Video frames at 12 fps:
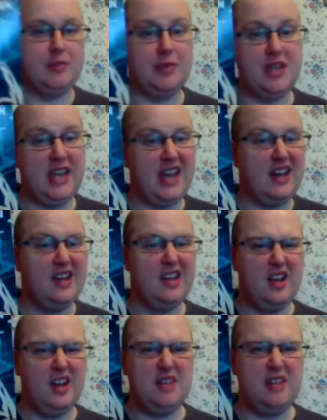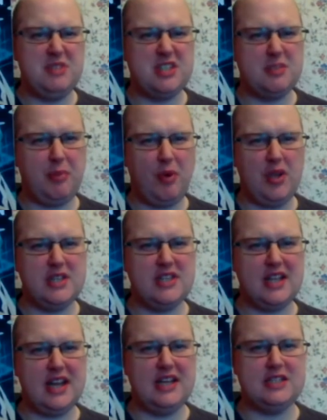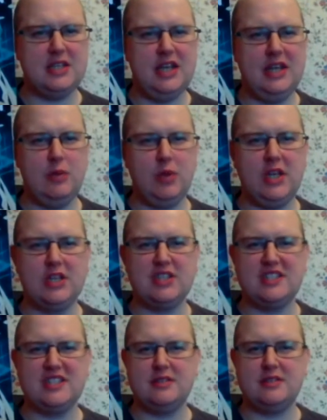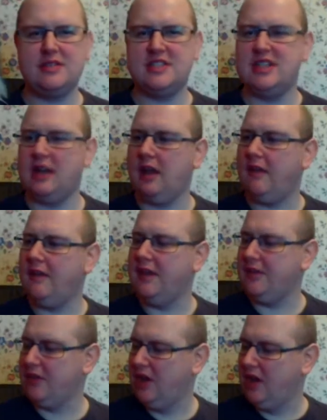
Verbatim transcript: But yeah, uh, disappointed that Lee Weeks isn't still on this.